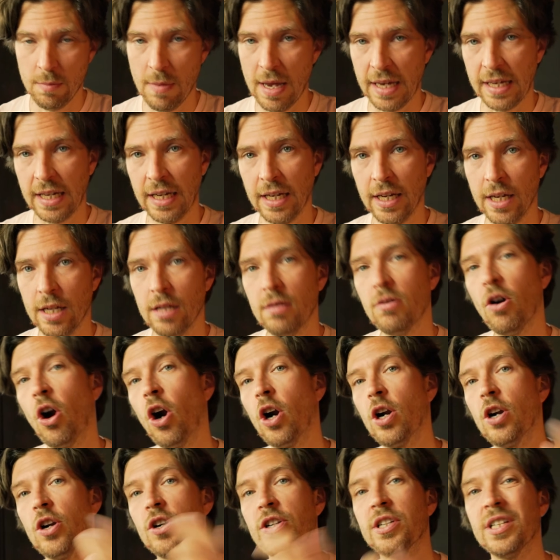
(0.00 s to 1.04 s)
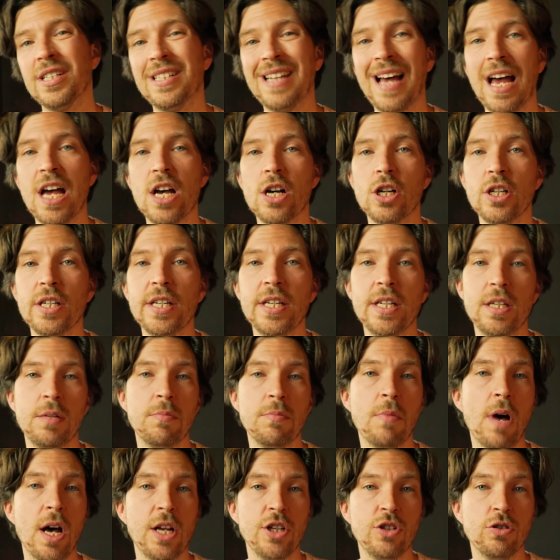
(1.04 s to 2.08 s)
making it harder to dial in
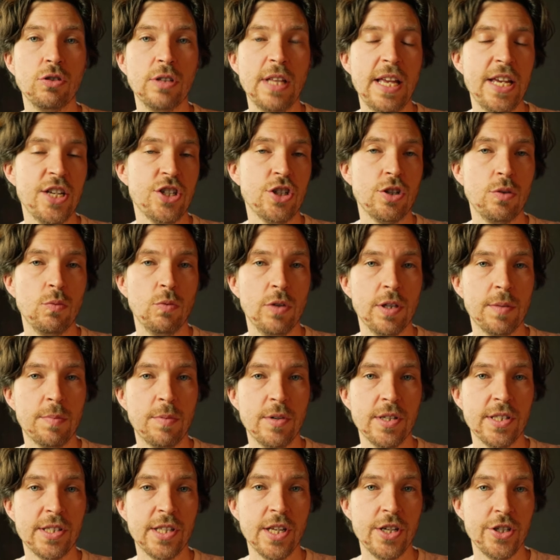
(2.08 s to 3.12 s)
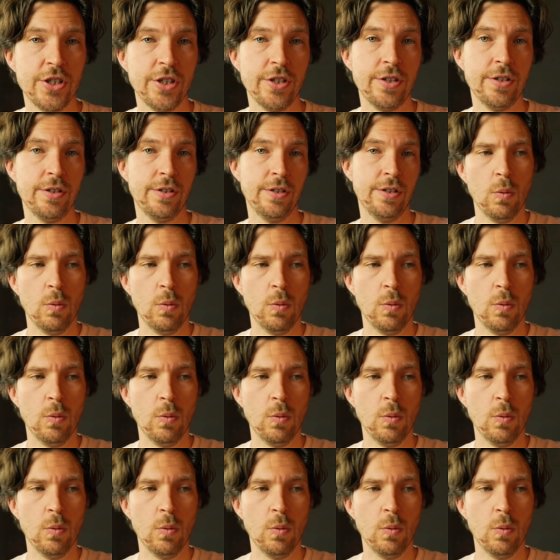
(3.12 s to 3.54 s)
modulation with precision.